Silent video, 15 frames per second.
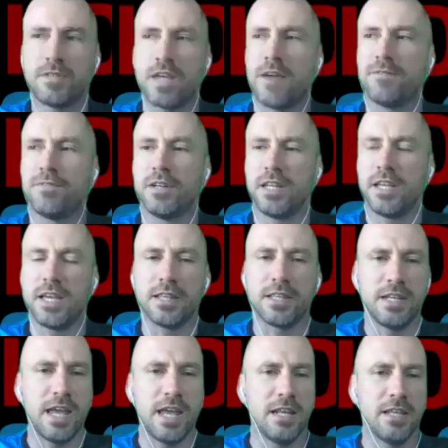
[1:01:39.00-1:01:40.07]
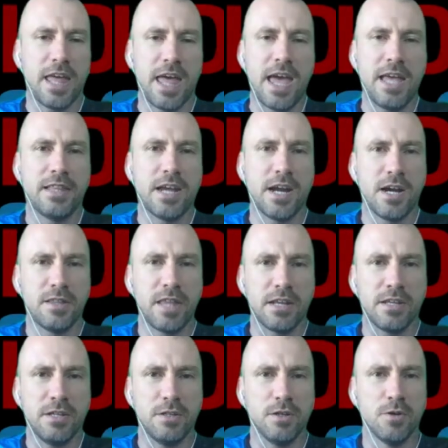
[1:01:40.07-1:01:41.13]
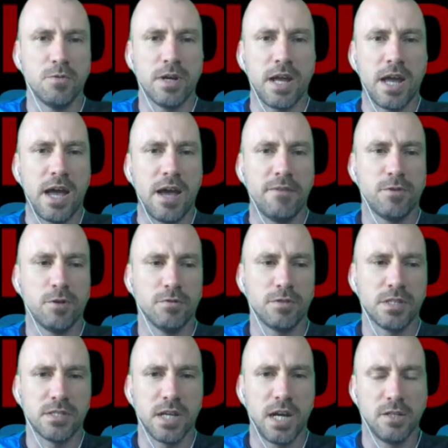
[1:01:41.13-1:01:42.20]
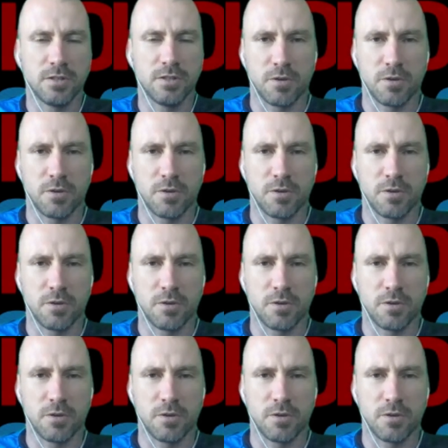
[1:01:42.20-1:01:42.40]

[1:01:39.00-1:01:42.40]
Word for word: definitely said, hit the nail on the head there that you don't want to have those in silos.